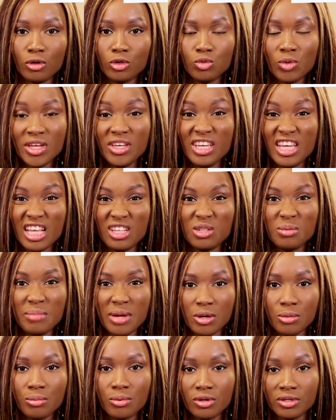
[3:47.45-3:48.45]
When you get to
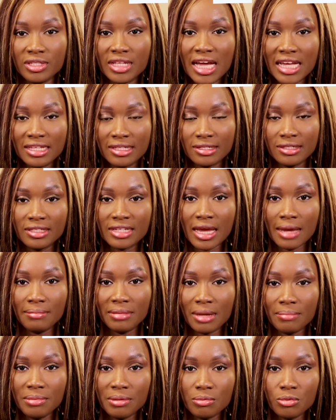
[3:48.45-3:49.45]
menopause, that's the time that
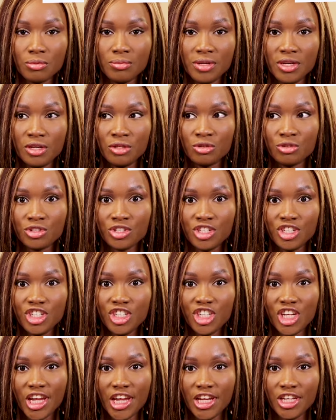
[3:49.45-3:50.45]
people begin to see
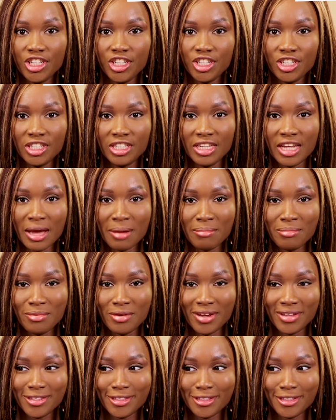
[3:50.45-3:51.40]
changes in their breast